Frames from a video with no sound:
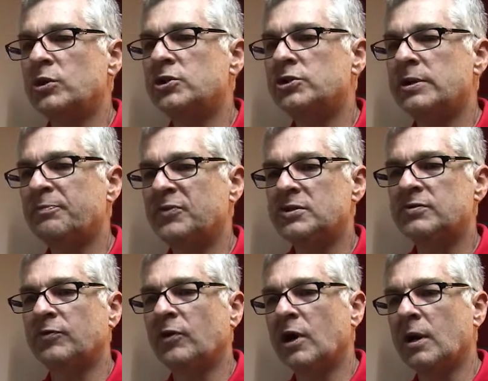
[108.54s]
we ship this
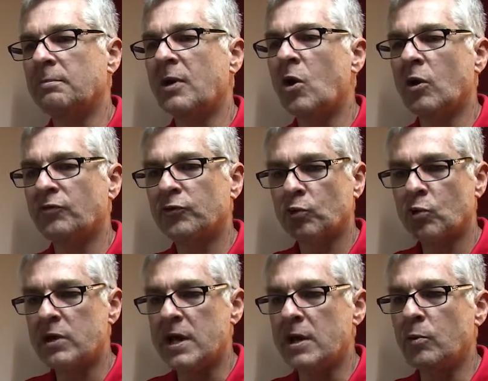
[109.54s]
from on
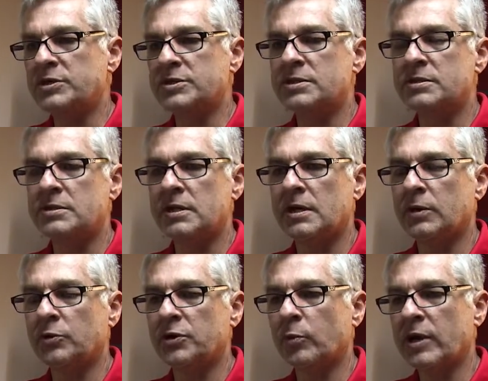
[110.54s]
3, which is
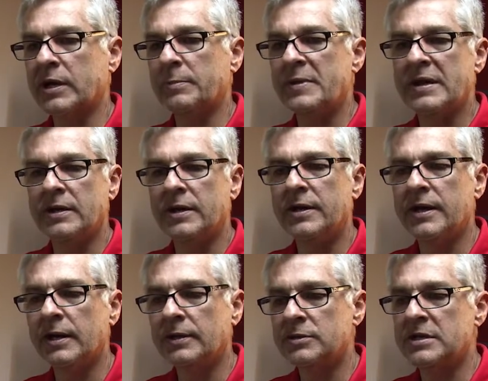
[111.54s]
the recommended
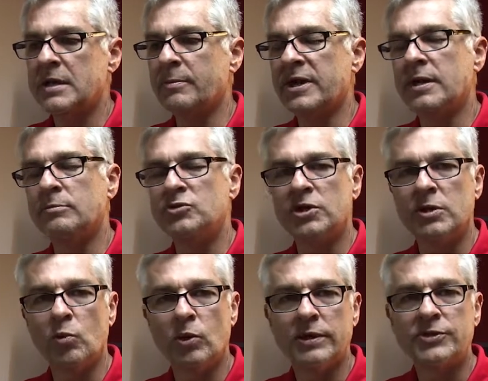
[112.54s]
NEMA
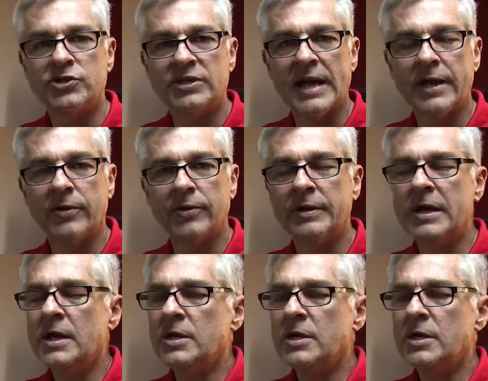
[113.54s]
MG1 standard.